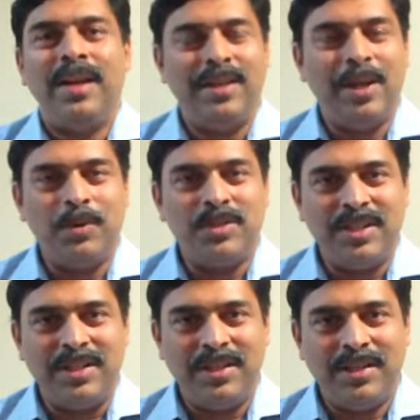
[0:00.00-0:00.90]
At the
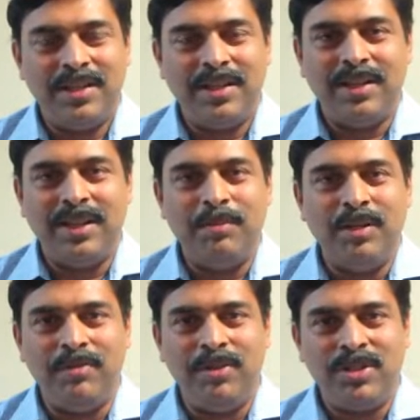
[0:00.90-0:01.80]
outset, let
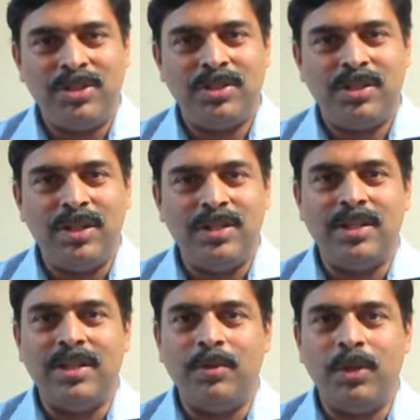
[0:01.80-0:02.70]
me wish each
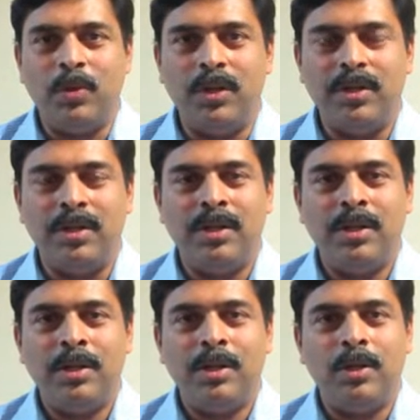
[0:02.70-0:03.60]
and every one
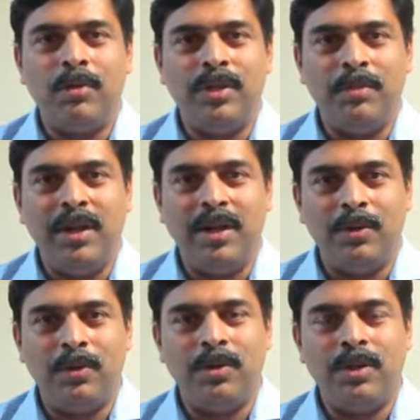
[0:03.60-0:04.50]
of the
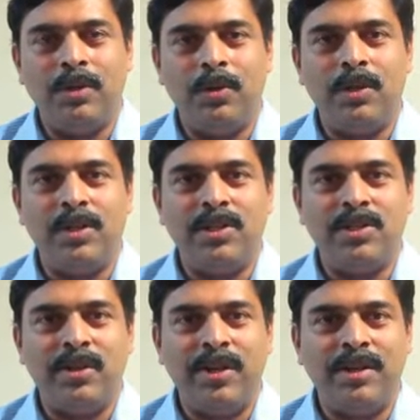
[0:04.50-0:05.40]
Bangalore Rural
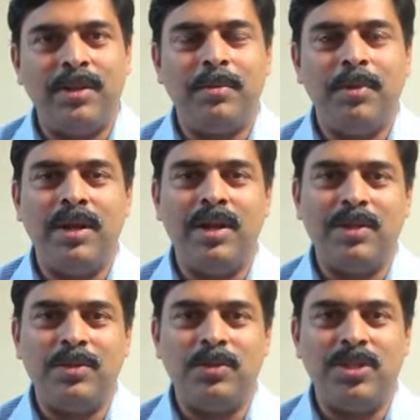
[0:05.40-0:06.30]
District
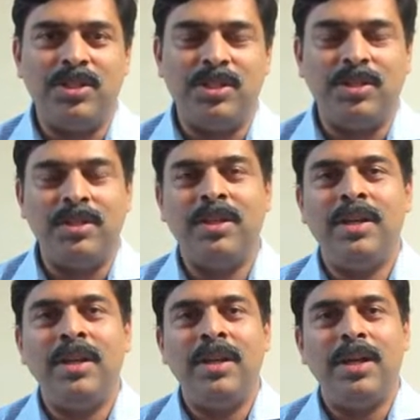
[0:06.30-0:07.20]
Bengali Association
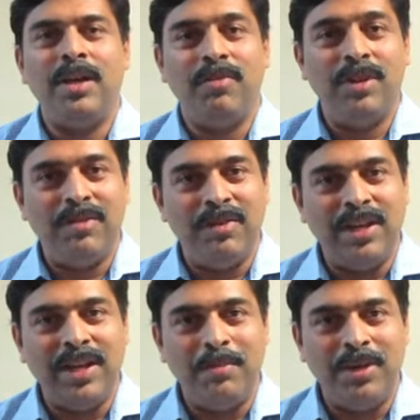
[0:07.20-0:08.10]
a very,
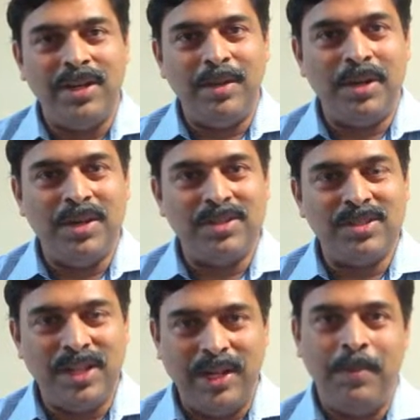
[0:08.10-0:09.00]
very happy
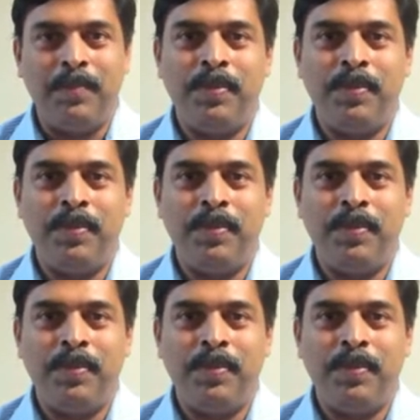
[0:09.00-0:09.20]
Independence Day.